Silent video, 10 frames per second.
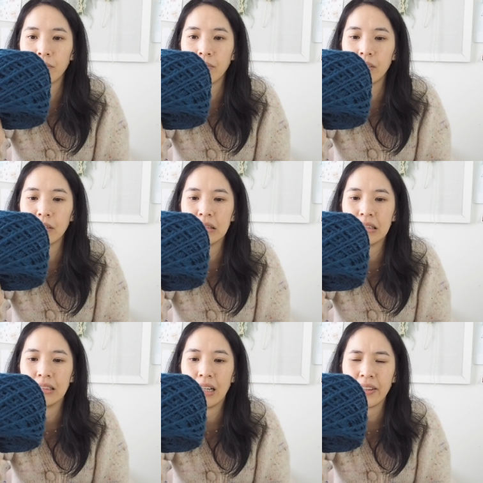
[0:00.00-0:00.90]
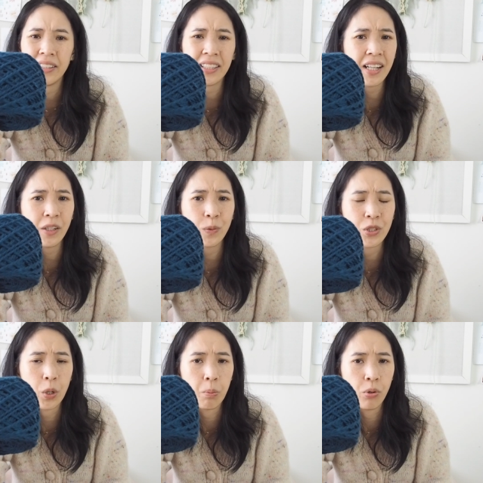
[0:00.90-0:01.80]
well, I think the colour
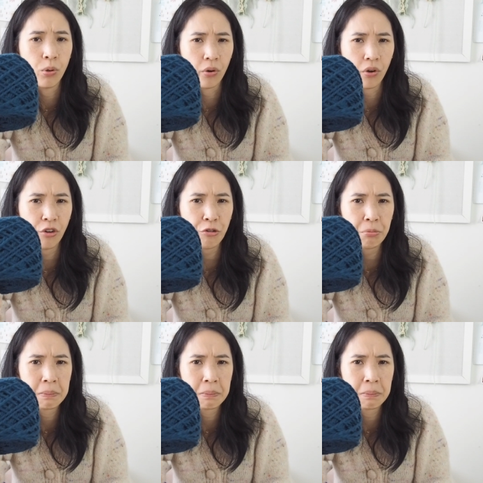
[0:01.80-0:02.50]
was Aporto.